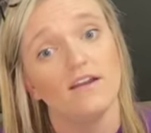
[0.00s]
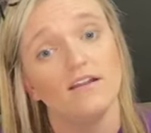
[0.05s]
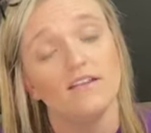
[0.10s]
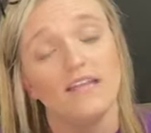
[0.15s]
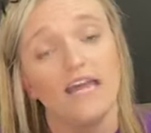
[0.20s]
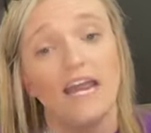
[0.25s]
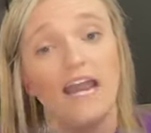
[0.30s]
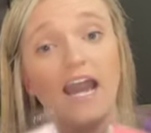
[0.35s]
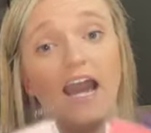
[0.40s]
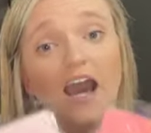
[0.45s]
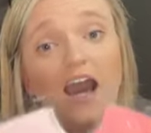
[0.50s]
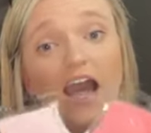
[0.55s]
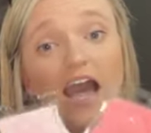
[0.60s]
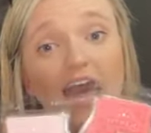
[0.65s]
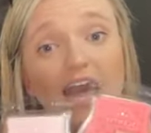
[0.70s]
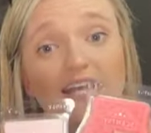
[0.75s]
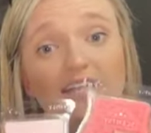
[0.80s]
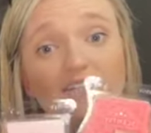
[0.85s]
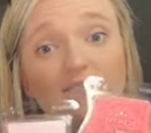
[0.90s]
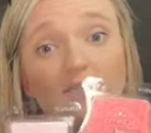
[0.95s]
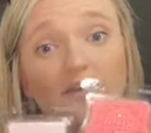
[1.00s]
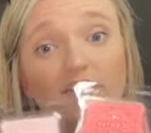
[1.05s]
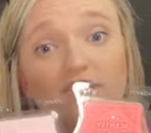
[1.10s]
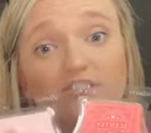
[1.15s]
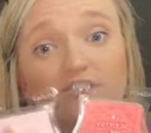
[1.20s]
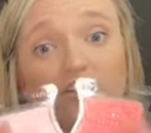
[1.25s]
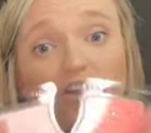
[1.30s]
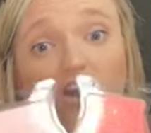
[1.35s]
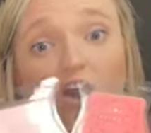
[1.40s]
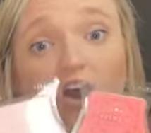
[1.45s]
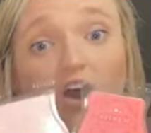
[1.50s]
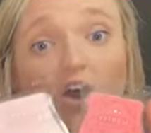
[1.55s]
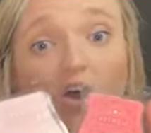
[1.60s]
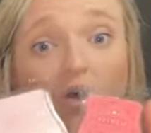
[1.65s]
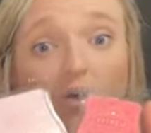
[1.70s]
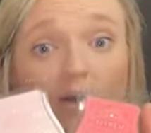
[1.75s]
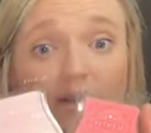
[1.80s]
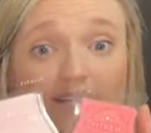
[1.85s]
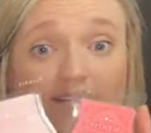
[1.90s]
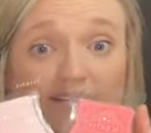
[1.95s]
that I had to make sure I
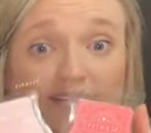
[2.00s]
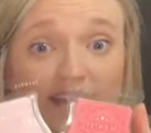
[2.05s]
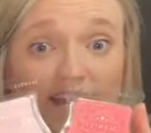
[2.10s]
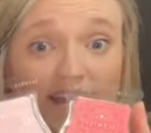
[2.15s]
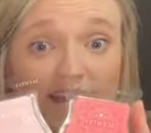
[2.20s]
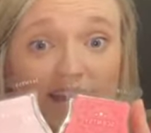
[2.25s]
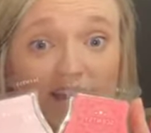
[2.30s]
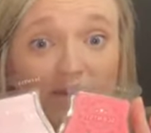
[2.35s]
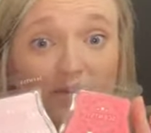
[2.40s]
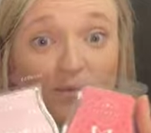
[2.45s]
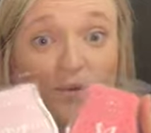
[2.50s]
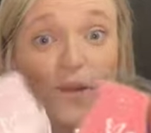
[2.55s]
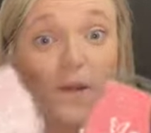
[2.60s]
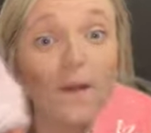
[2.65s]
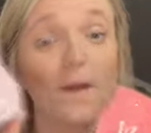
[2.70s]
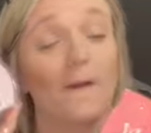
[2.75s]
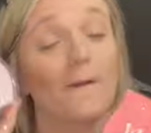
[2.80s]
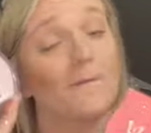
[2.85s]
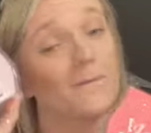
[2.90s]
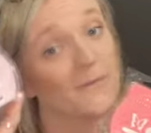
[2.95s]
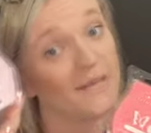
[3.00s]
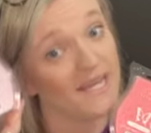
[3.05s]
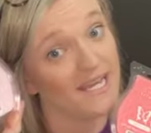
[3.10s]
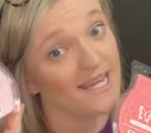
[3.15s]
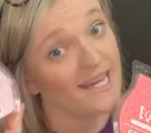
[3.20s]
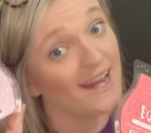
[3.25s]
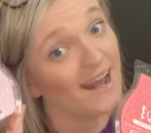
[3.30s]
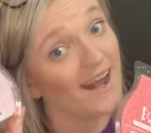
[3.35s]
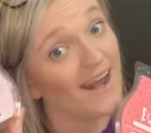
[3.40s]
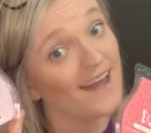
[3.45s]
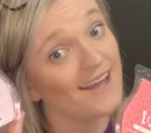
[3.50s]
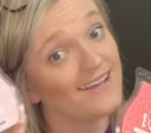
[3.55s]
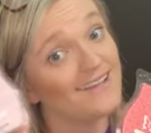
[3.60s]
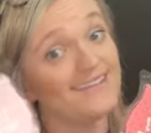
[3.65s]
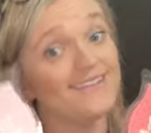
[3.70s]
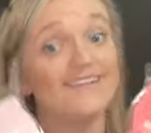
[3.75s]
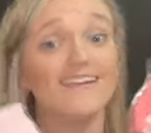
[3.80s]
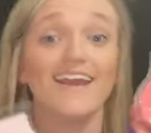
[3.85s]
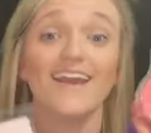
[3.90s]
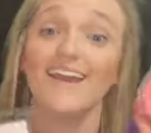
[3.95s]
always get were Pink
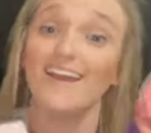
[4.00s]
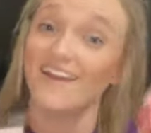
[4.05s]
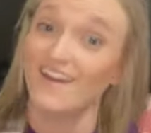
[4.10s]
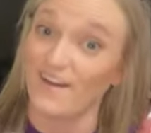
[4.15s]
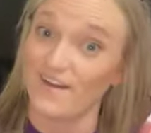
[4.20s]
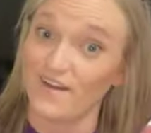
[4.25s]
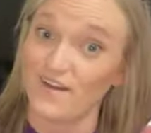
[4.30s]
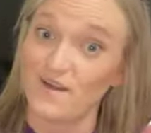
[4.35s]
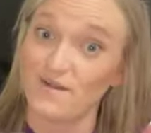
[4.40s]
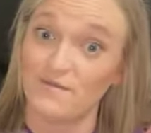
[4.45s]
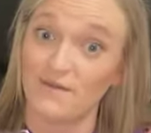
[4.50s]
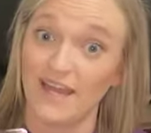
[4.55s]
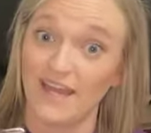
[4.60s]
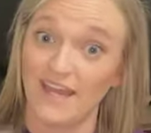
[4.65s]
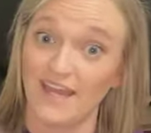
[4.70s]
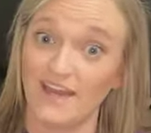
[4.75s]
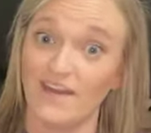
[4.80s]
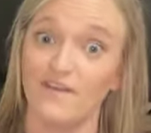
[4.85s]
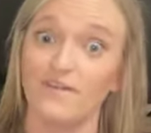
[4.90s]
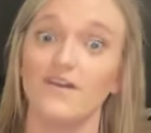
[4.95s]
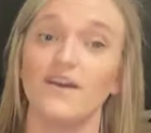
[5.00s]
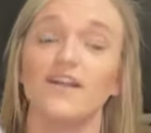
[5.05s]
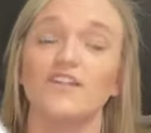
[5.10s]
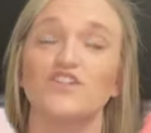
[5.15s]
Cotton and Go-Go Mango.